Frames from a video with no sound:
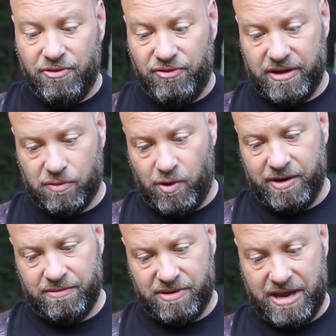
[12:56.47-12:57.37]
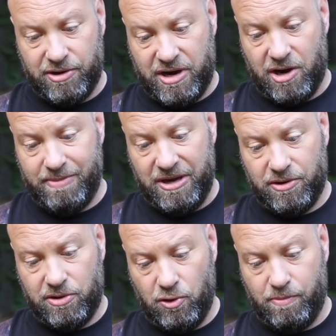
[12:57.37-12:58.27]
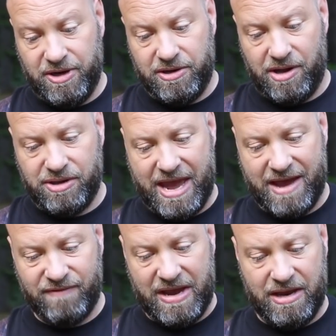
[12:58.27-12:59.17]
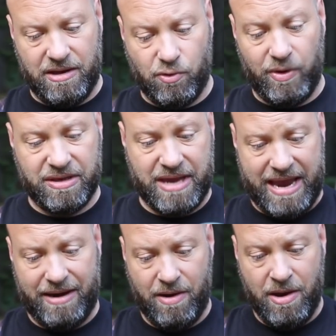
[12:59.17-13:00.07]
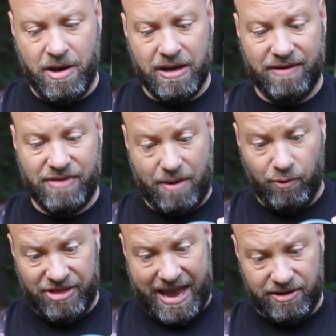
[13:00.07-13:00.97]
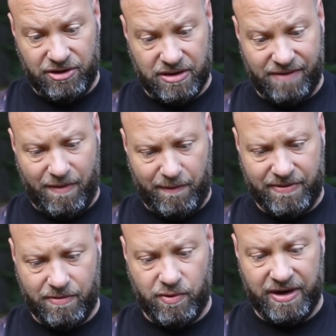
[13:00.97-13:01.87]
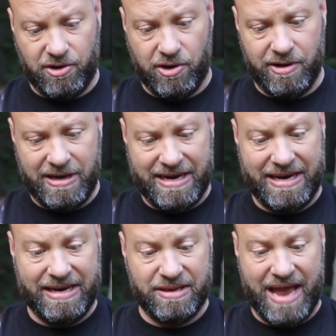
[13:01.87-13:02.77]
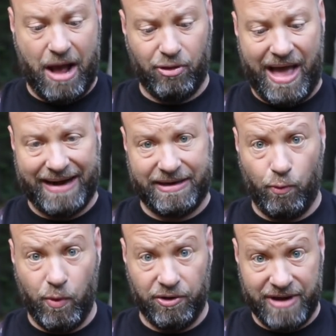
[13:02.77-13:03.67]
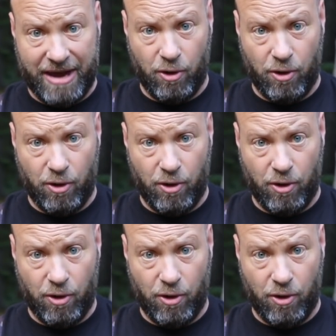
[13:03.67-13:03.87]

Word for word: This one, standard carabiner too, but it does have a twist gate. Give that With that, you just give it a quick turn, and it is now locked. It will not